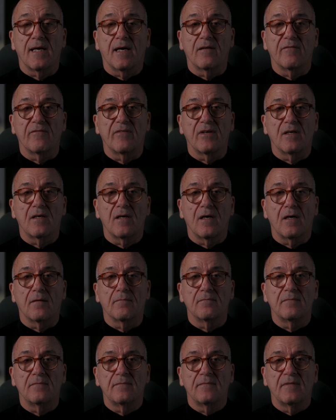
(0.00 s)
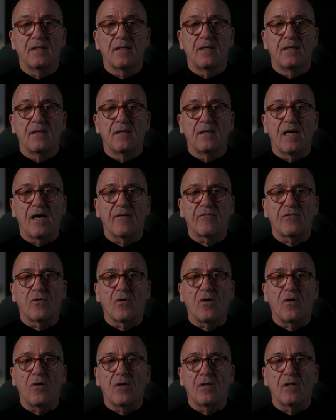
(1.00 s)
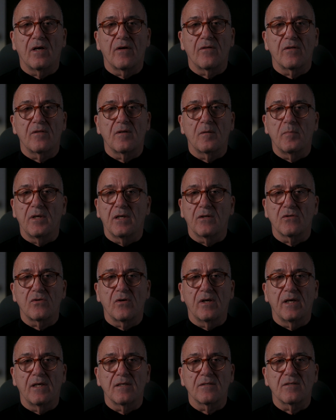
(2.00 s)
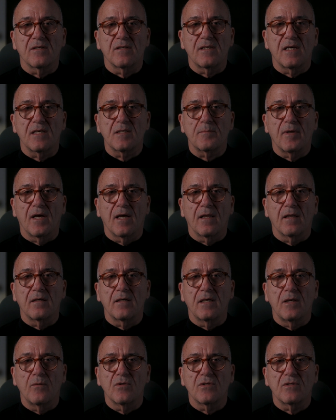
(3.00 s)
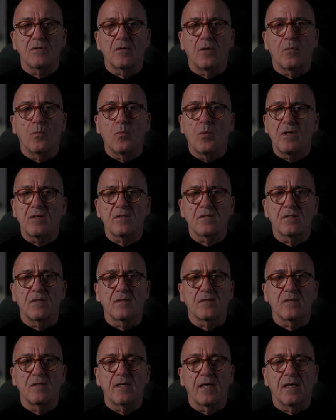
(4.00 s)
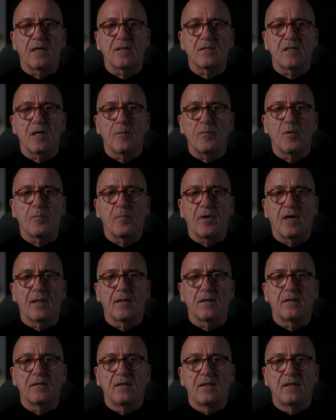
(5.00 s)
in Vietnam. After all, other than being trained as a test pilot, he was a well-seasoned ASW pilot,